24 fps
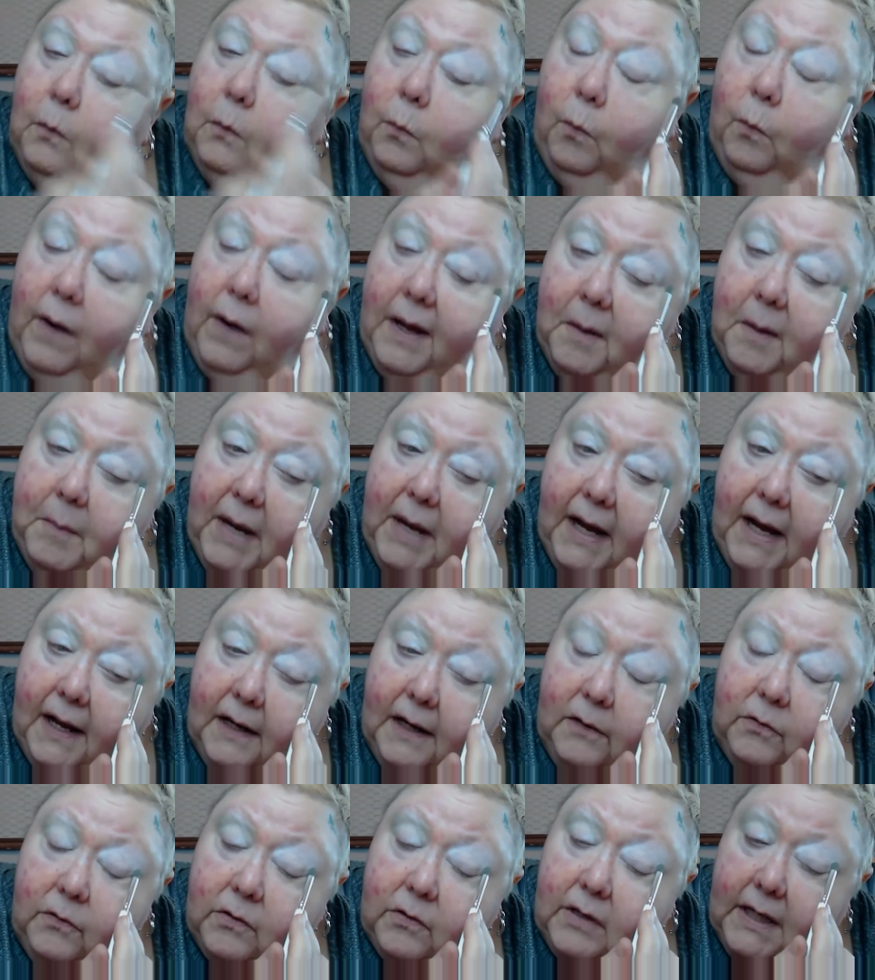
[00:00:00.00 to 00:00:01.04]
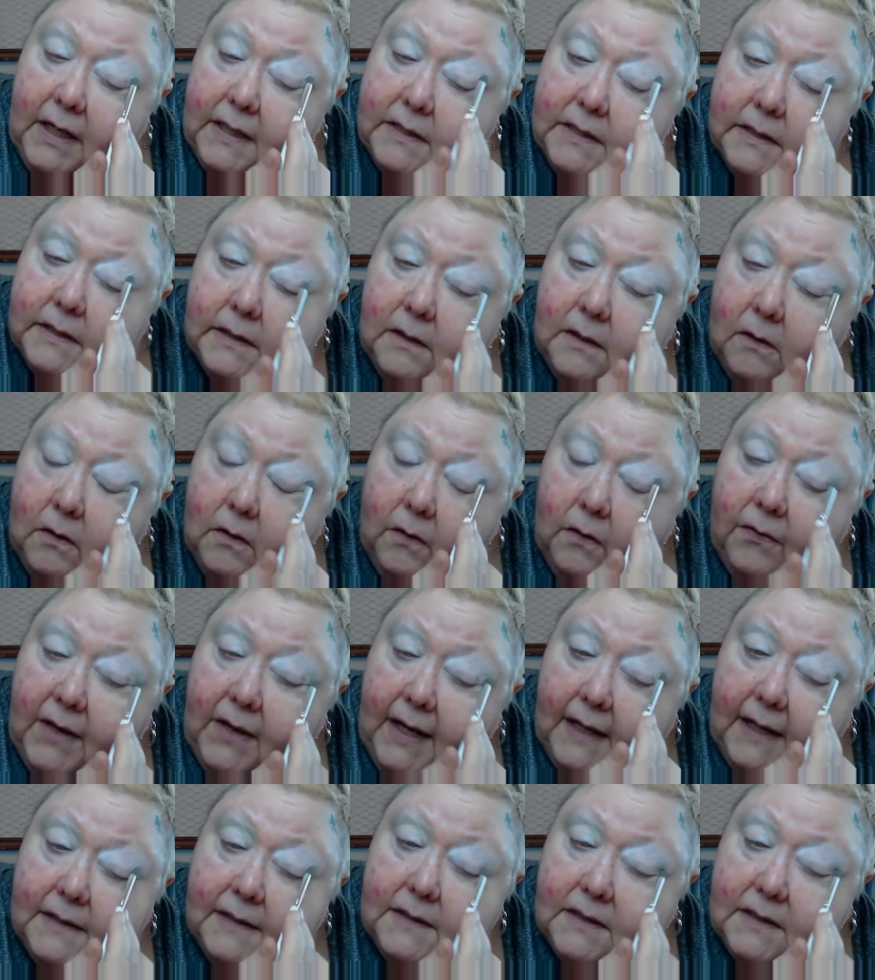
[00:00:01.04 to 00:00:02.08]
web address and all
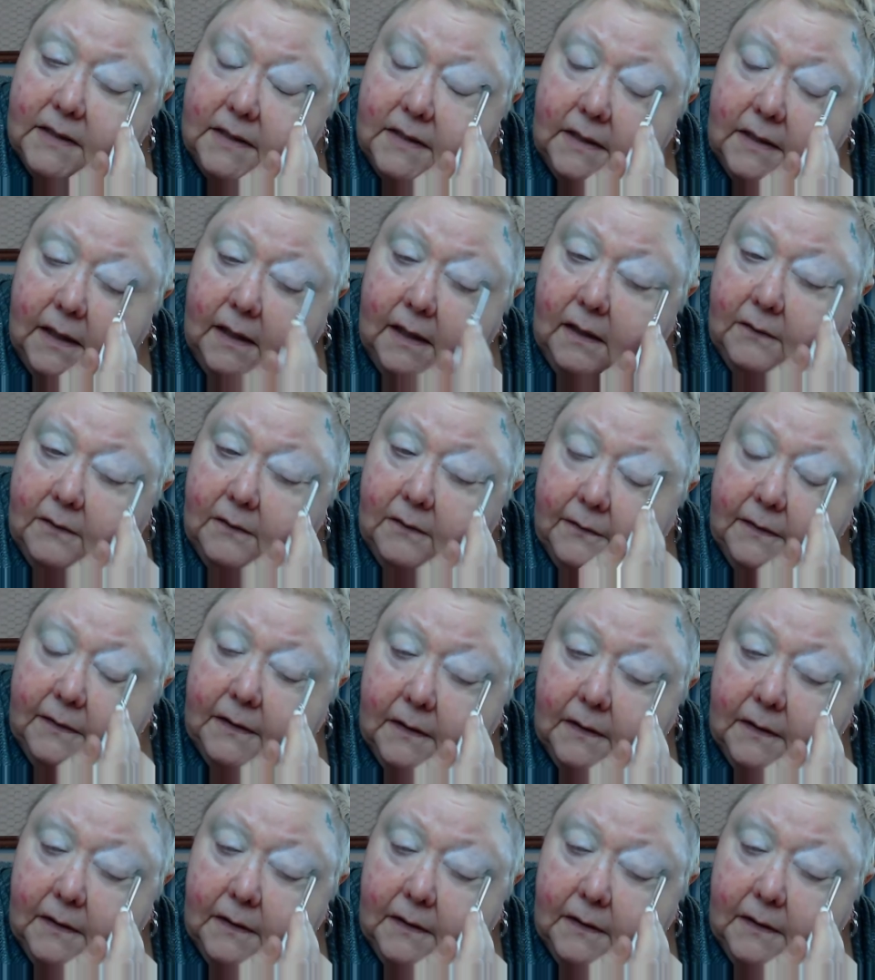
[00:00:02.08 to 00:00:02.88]
that stuff.